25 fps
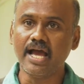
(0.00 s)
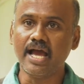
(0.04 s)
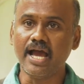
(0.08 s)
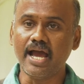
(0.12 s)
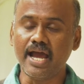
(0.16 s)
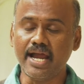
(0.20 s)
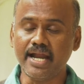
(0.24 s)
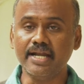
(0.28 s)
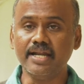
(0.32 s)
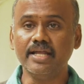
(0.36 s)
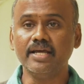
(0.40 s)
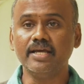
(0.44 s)

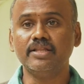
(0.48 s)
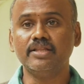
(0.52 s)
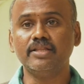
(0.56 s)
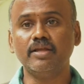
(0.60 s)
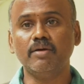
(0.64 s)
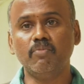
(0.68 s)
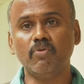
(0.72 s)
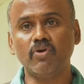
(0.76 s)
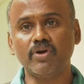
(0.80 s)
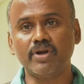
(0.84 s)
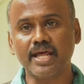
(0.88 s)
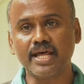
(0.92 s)
and the
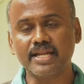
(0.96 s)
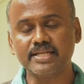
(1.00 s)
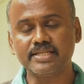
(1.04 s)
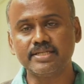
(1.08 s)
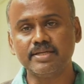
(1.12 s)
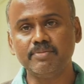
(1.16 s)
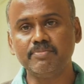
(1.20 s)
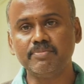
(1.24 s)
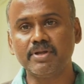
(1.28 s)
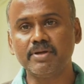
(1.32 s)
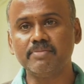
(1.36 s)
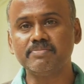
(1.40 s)
motor
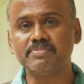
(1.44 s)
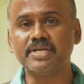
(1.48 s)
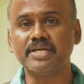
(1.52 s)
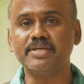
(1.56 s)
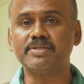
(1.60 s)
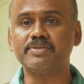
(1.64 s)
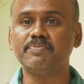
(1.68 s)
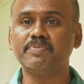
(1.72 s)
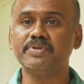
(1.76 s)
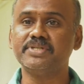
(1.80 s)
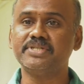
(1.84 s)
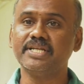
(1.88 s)
symptoms
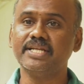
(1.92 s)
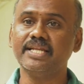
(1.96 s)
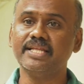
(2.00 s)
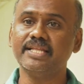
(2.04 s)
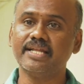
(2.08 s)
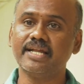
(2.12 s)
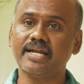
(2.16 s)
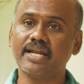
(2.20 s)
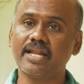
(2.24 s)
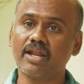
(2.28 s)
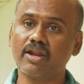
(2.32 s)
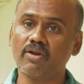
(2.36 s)
especially
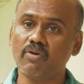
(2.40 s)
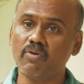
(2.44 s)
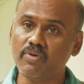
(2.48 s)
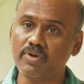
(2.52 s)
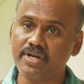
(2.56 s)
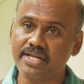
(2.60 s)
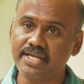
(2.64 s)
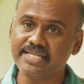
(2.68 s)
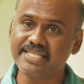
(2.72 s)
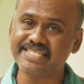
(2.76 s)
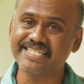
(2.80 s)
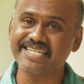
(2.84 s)
that are
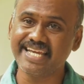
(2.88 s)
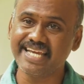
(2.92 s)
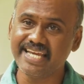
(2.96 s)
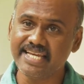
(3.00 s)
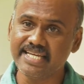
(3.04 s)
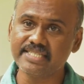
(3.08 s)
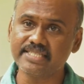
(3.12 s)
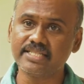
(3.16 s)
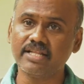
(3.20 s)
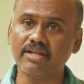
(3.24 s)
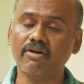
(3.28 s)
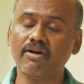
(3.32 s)
noticed
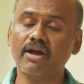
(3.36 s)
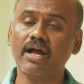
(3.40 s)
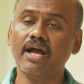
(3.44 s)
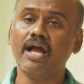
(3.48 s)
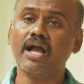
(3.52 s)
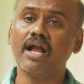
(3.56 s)
is the